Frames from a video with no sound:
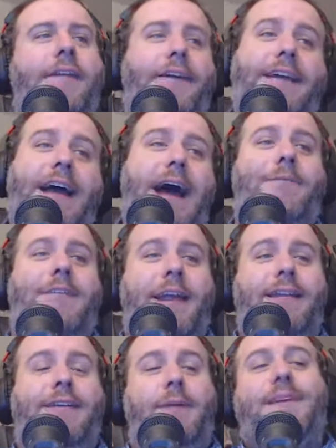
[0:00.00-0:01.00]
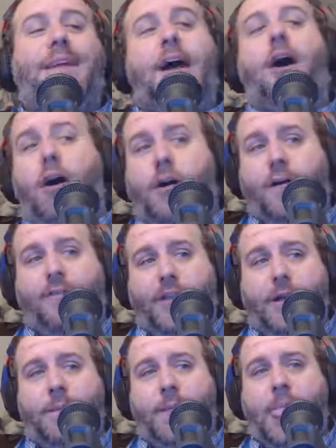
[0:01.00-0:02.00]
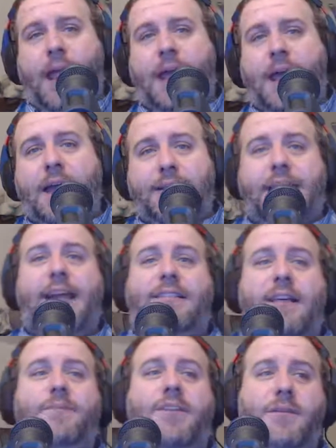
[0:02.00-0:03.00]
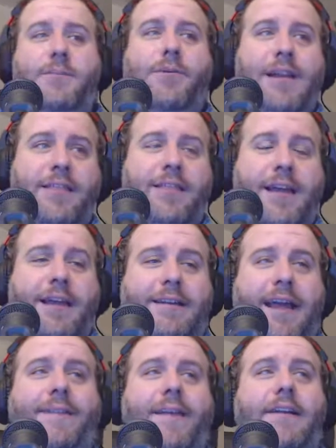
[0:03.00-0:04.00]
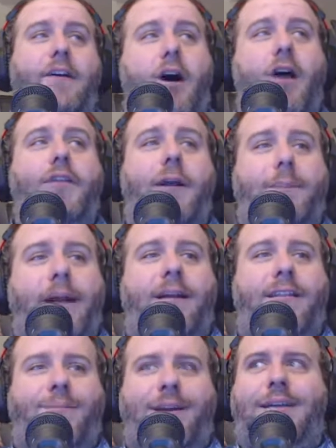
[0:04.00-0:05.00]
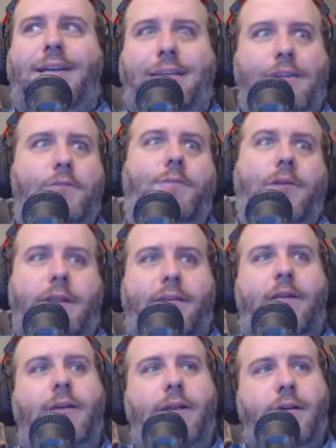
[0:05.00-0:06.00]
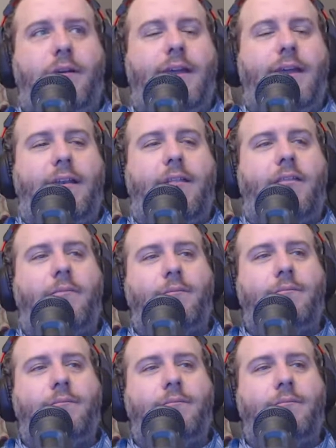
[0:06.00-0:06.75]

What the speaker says: The cops had to come get all of them, take them to the precinct, and then call their parents to be like, can you please come get your kids?